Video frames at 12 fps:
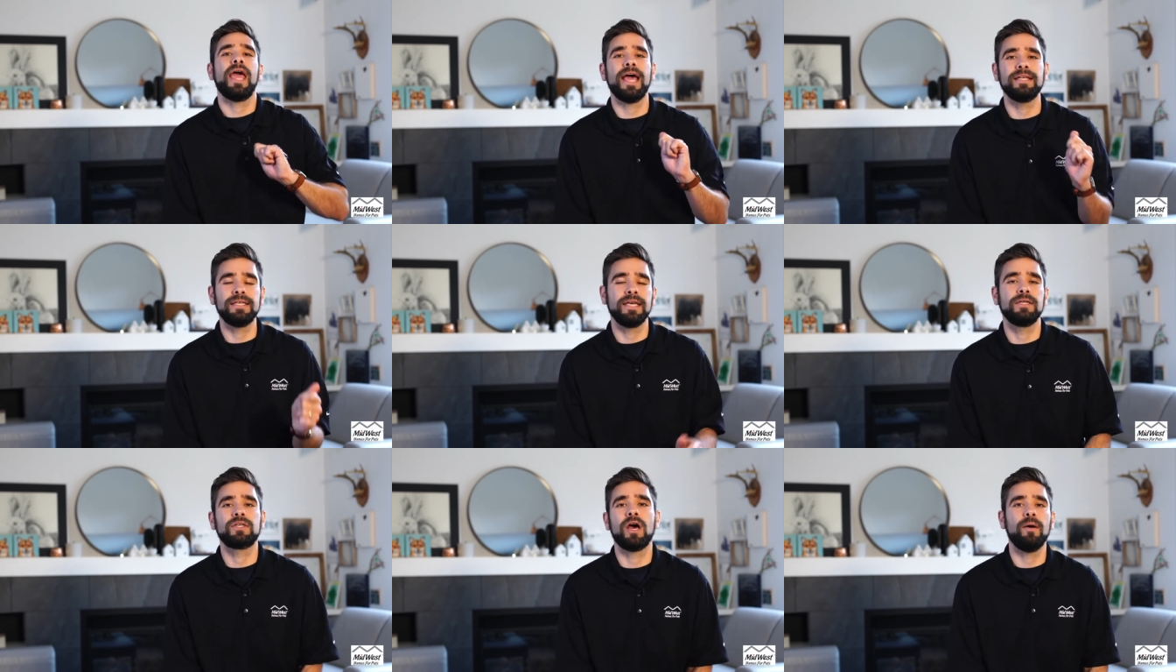as
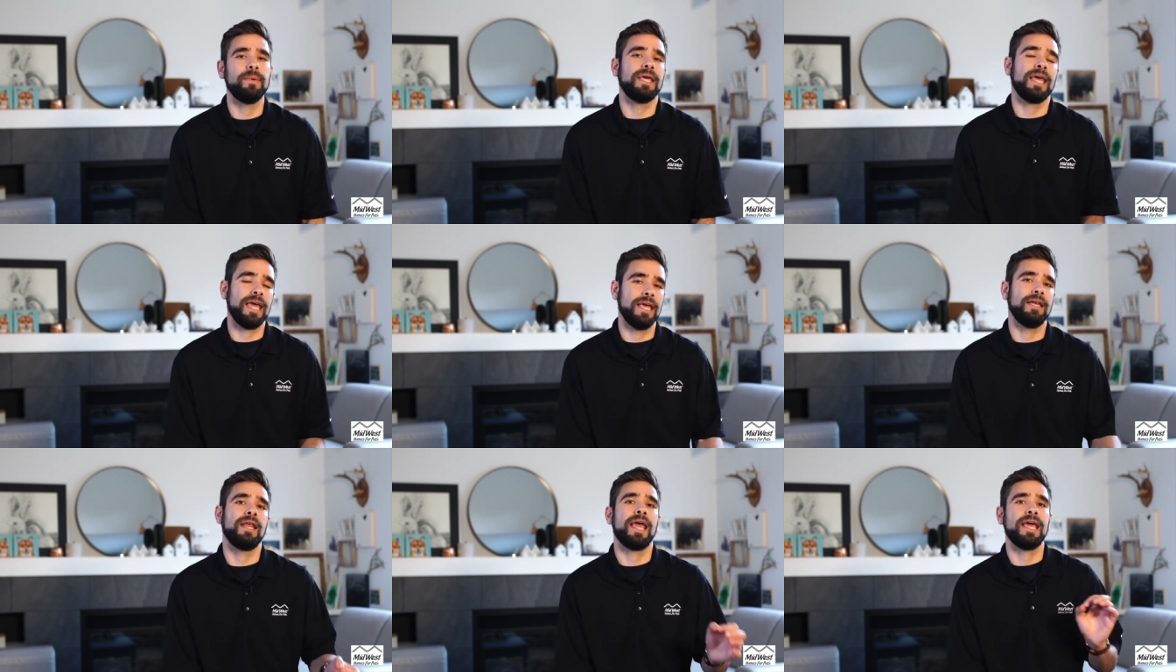he is coming
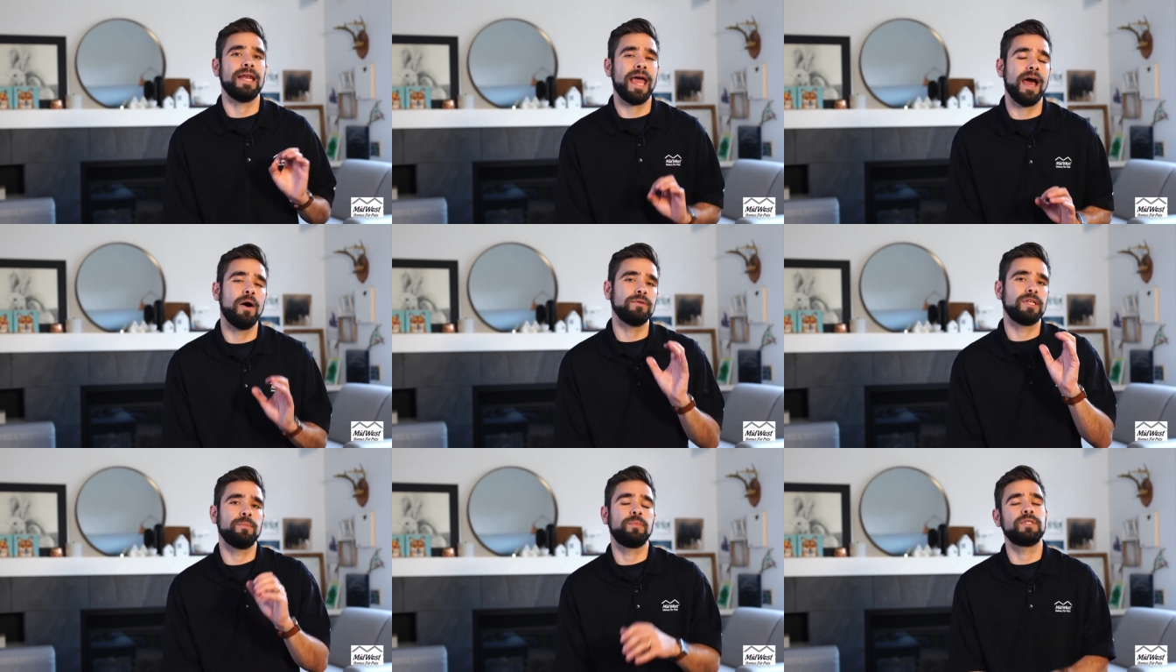in and
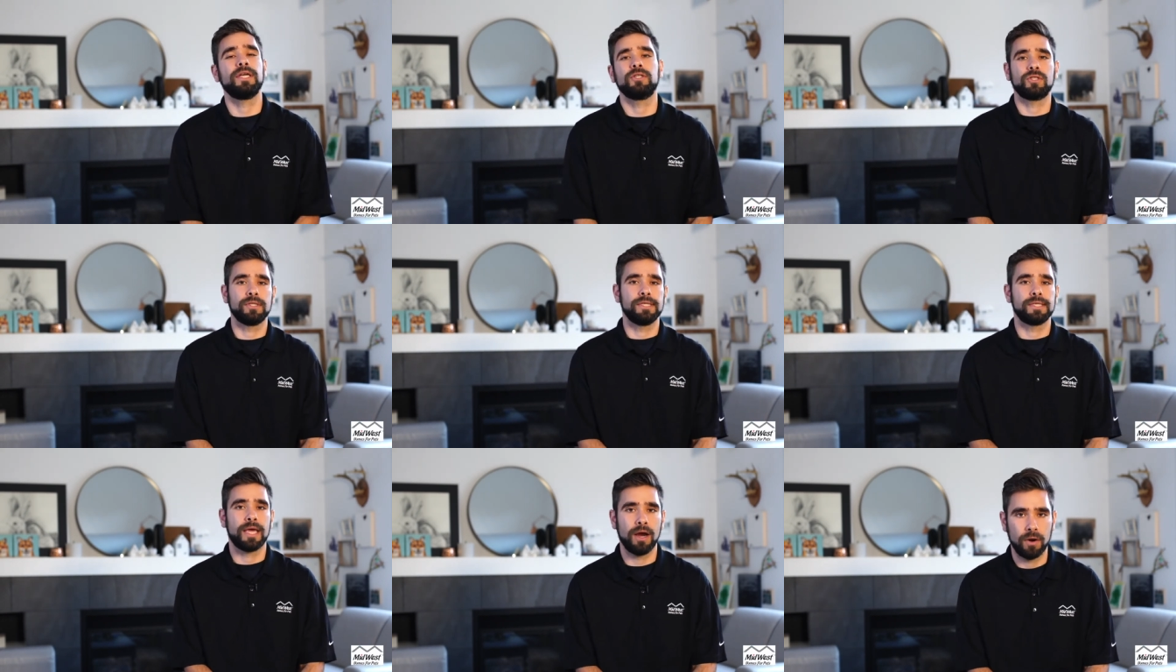out and potentially
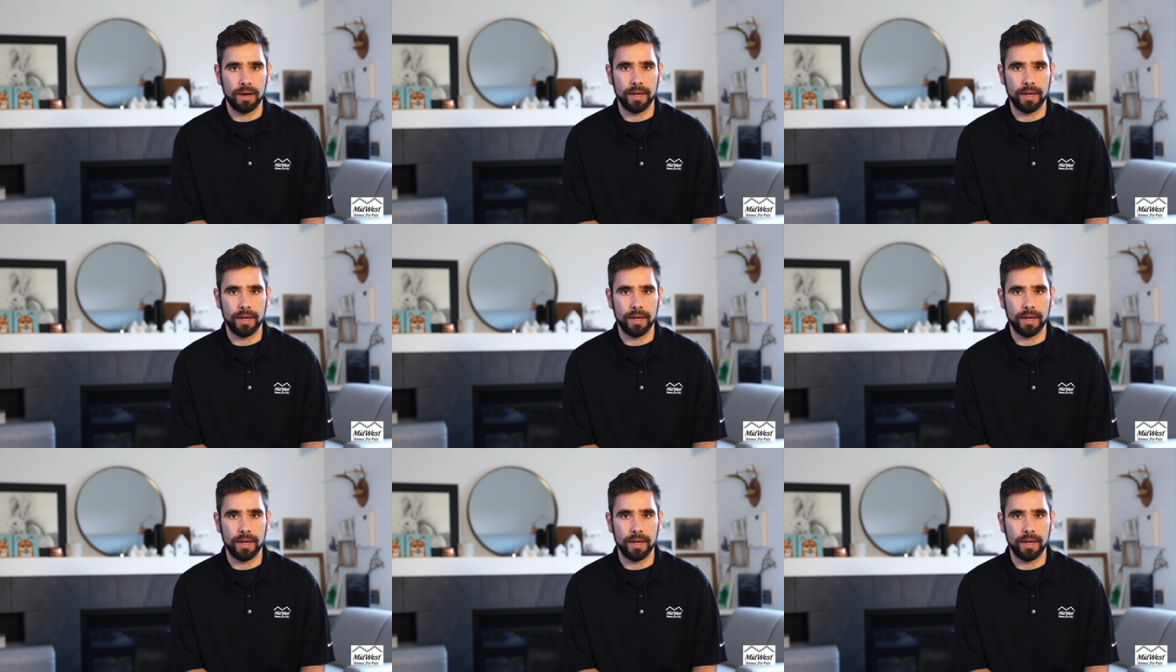scare